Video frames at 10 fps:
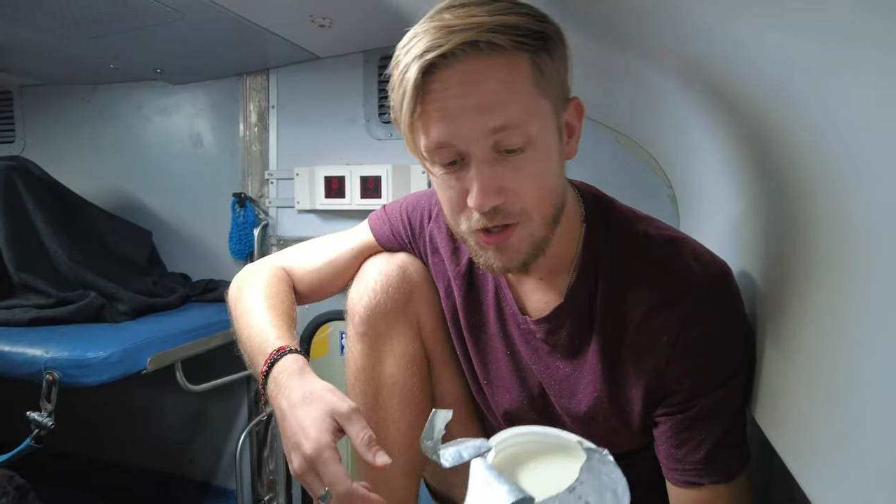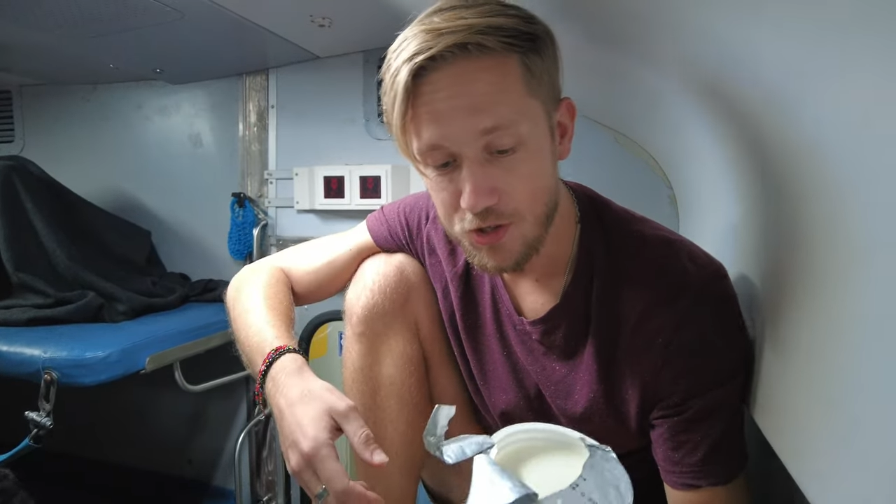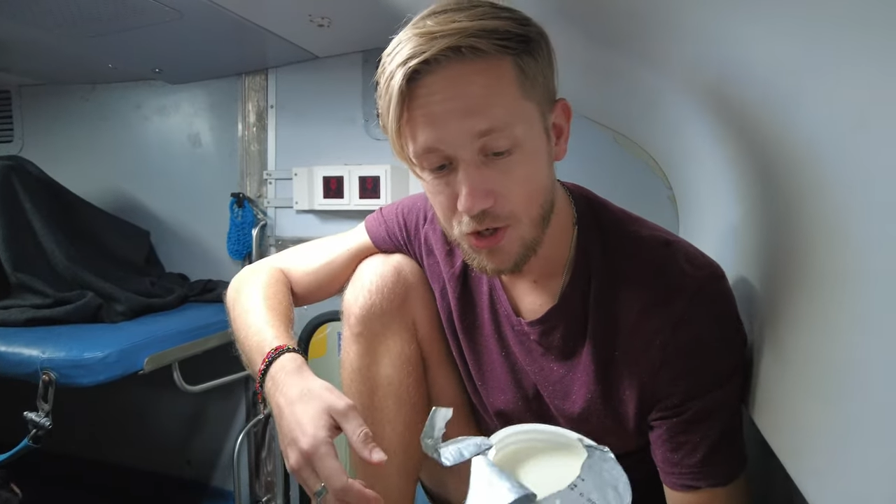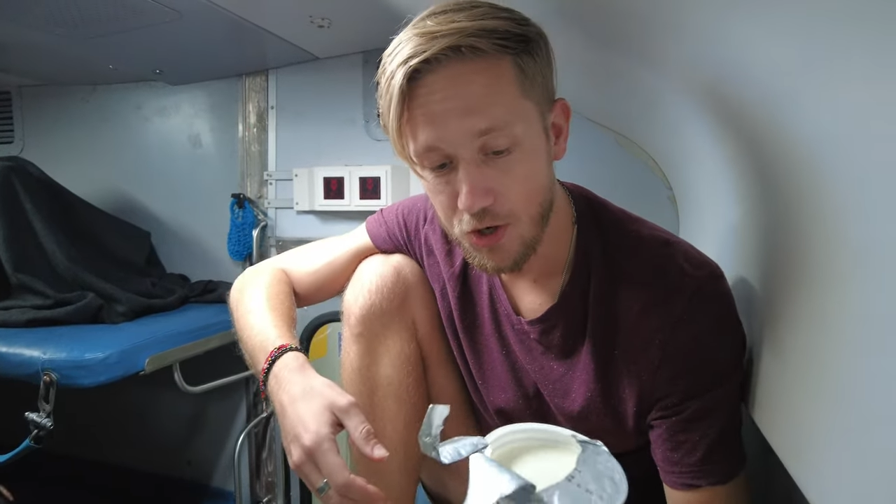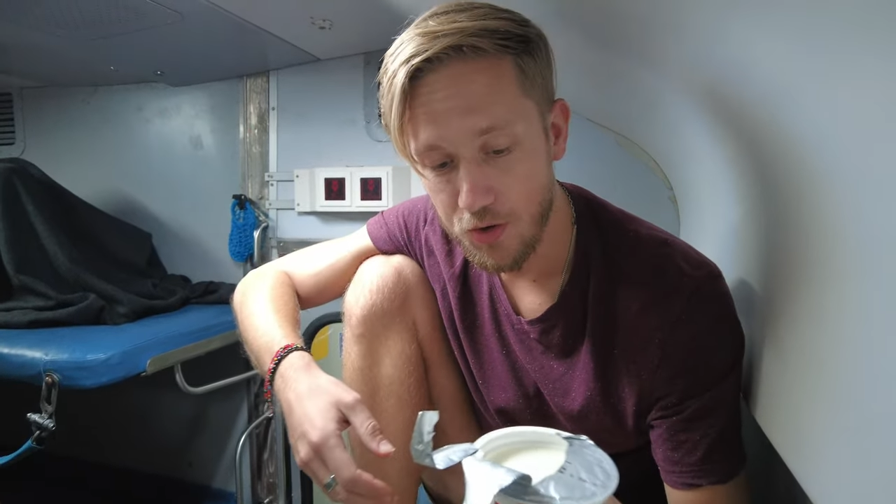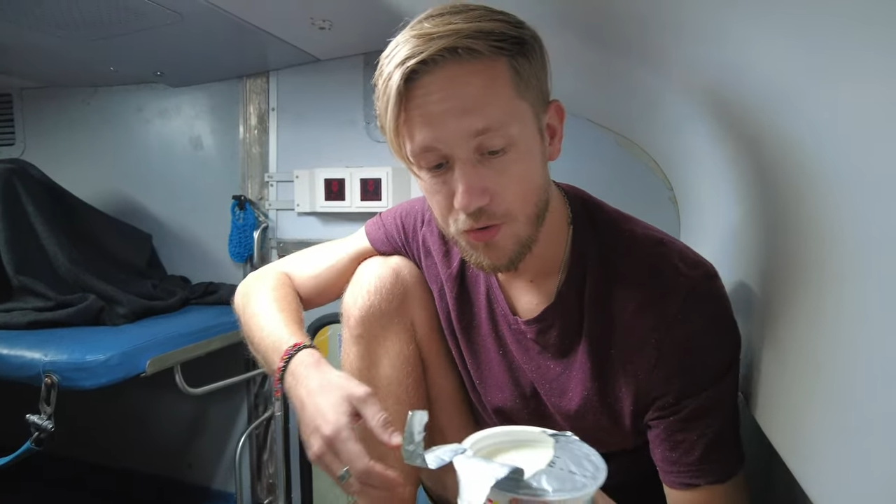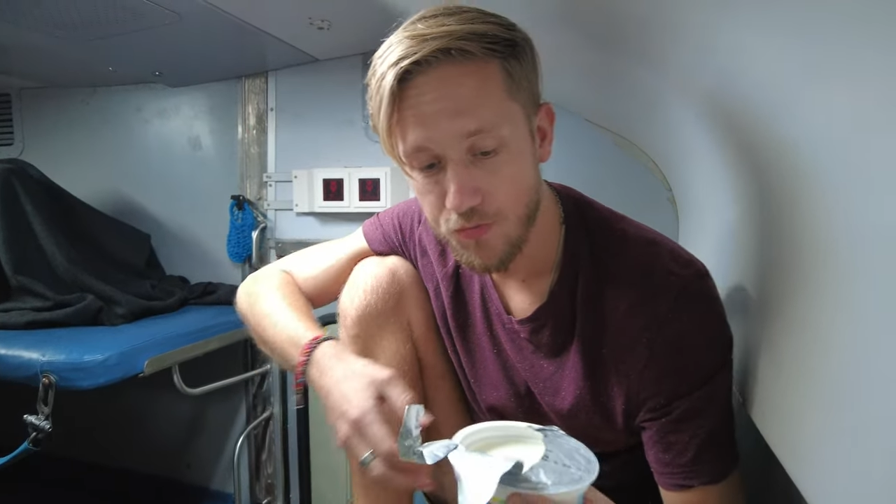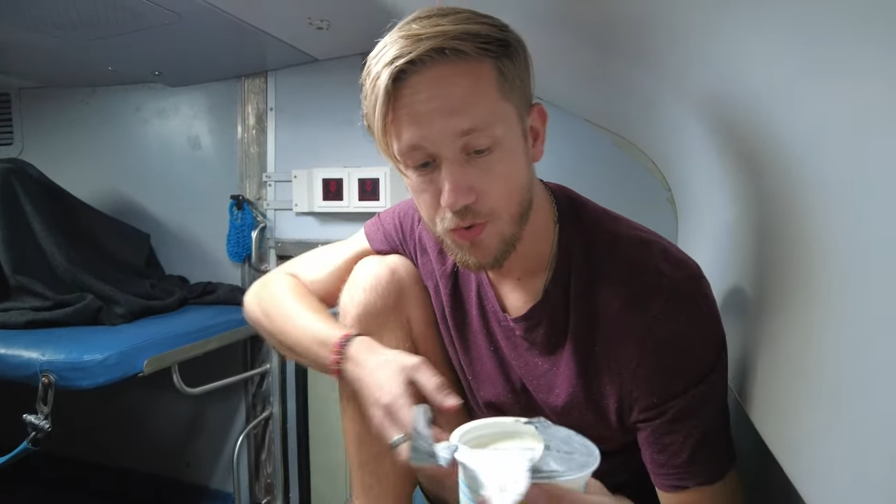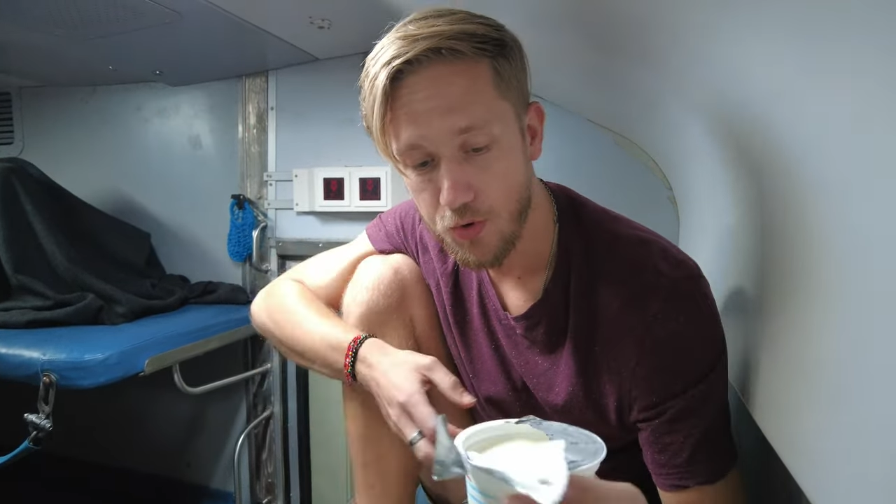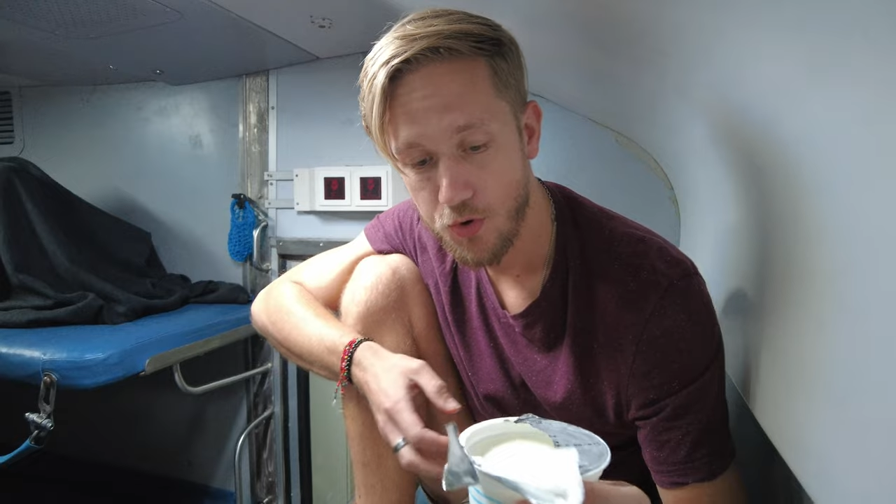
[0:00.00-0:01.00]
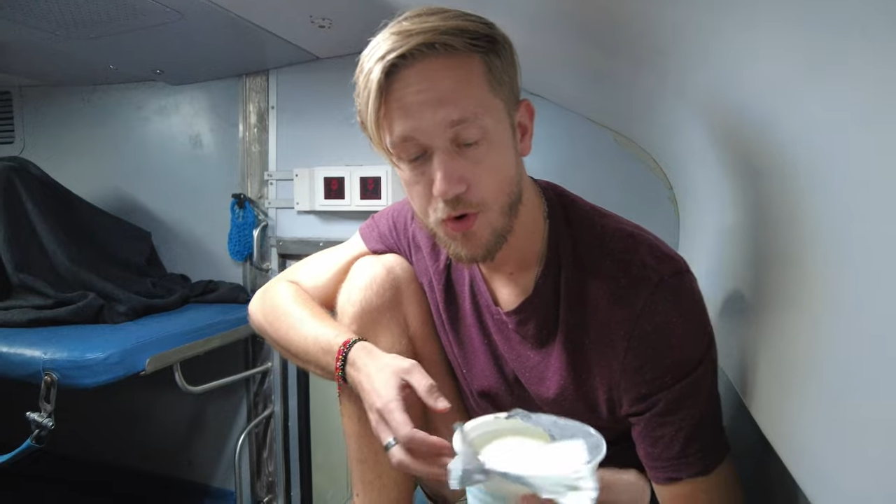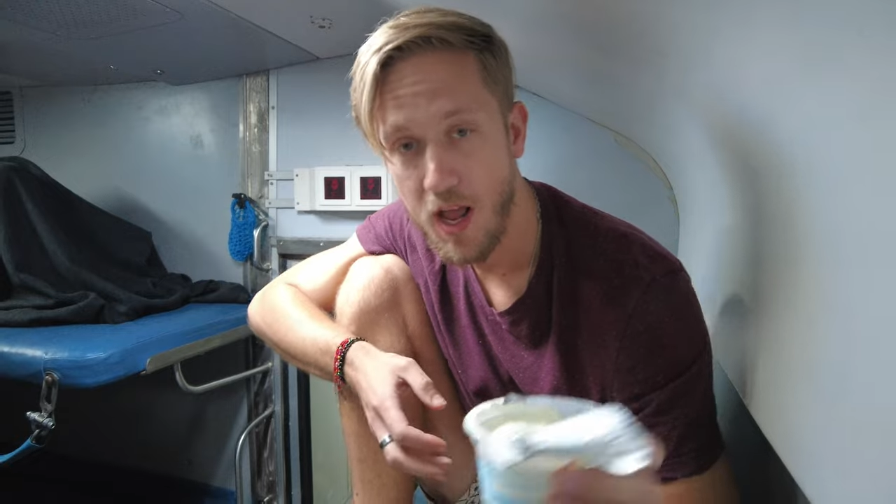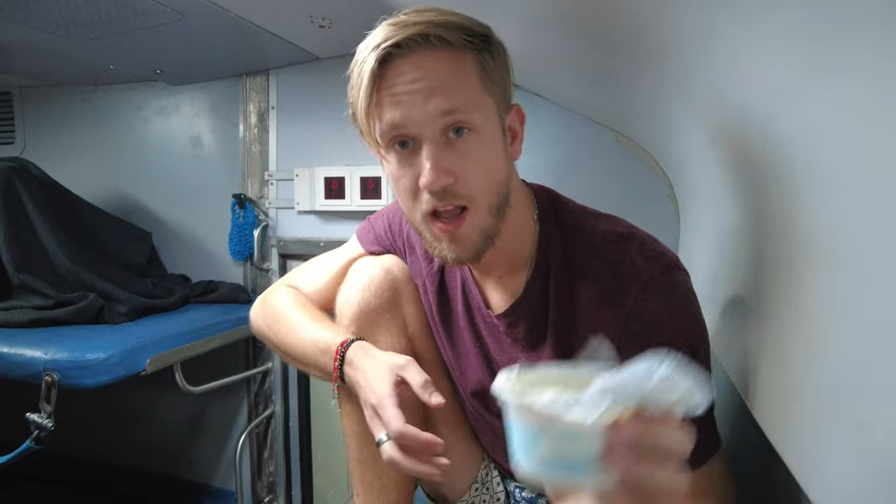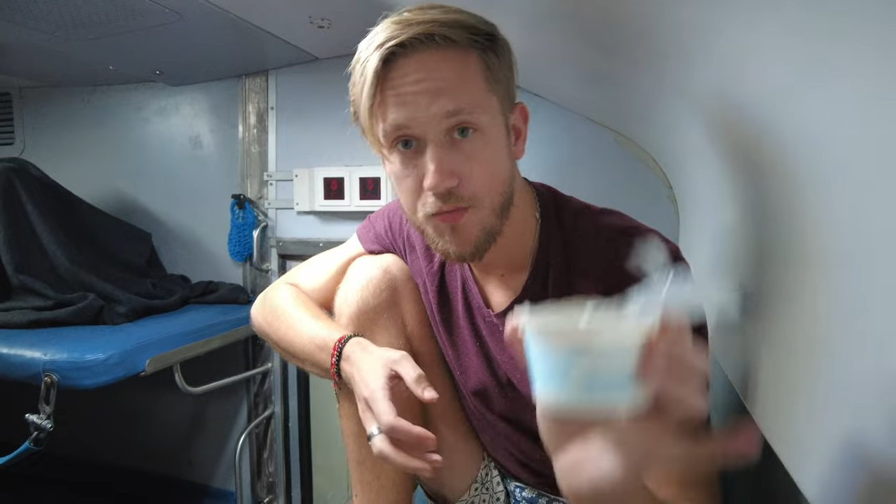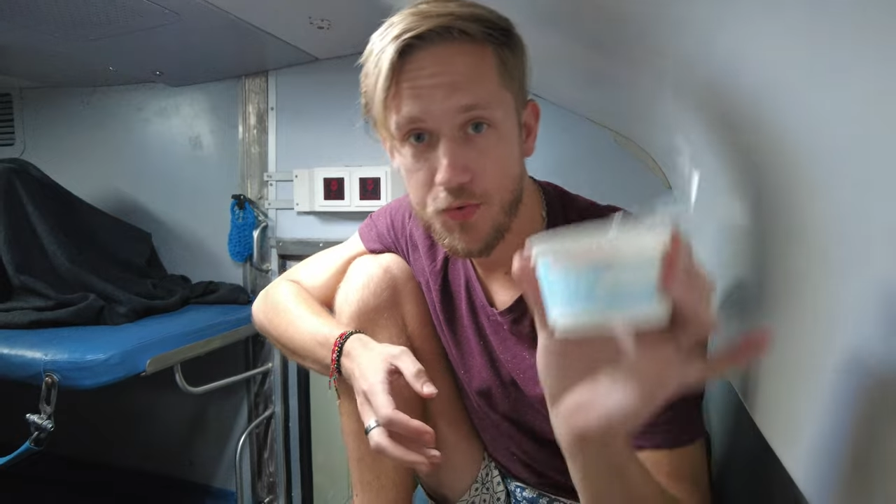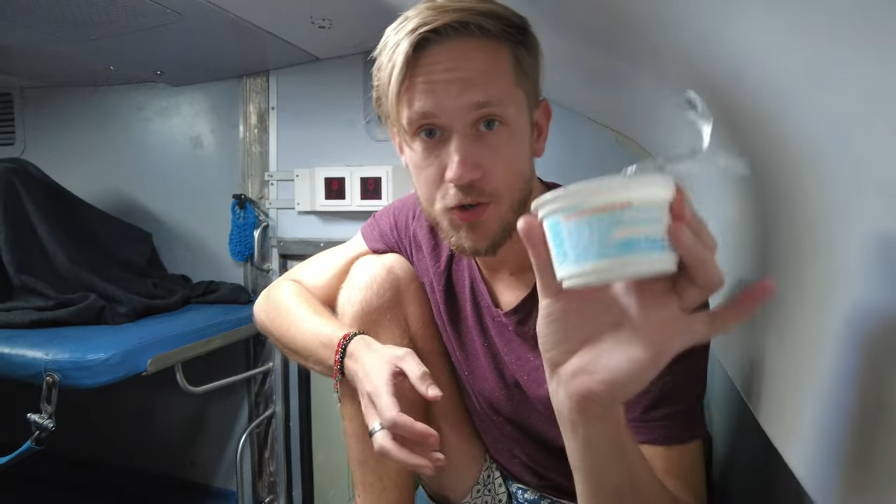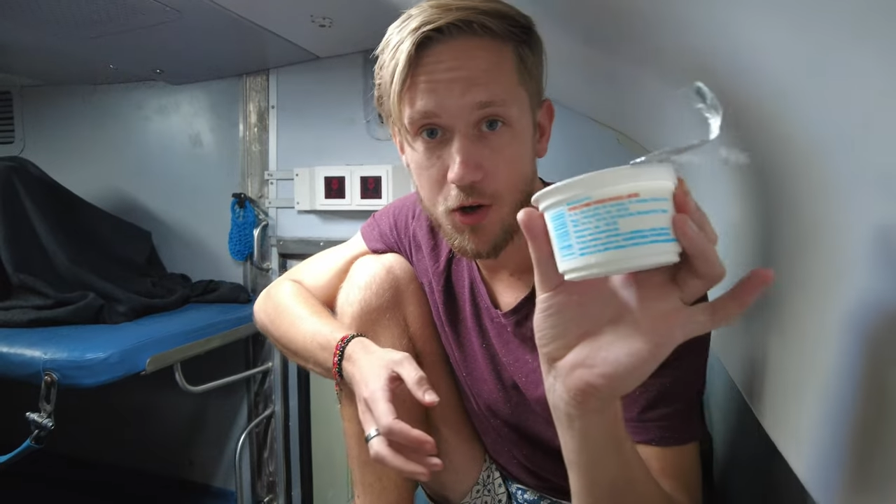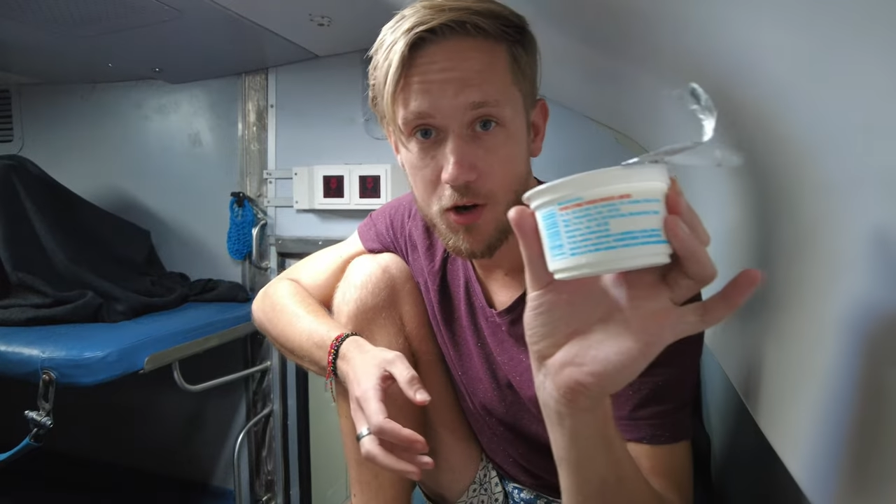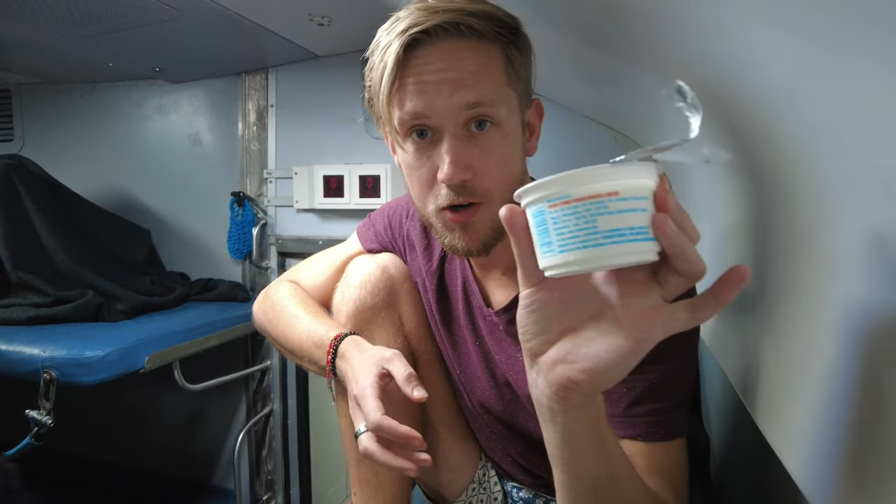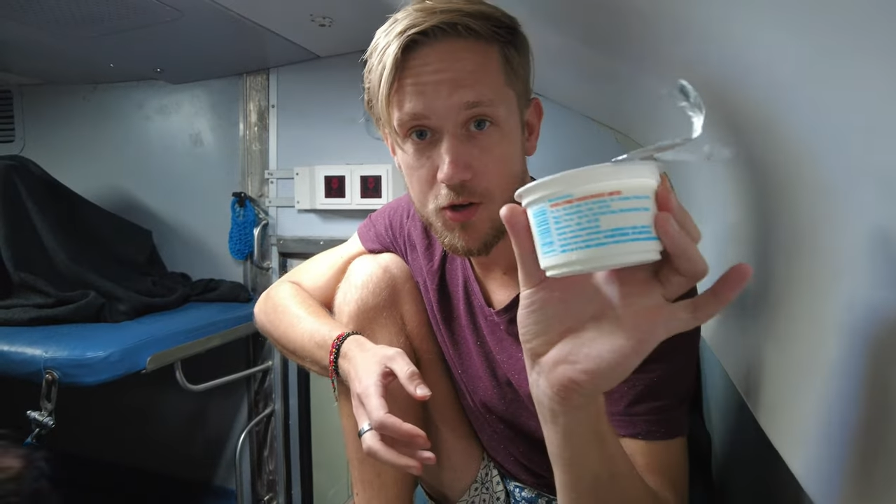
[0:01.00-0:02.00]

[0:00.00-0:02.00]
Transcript: So for half a dollar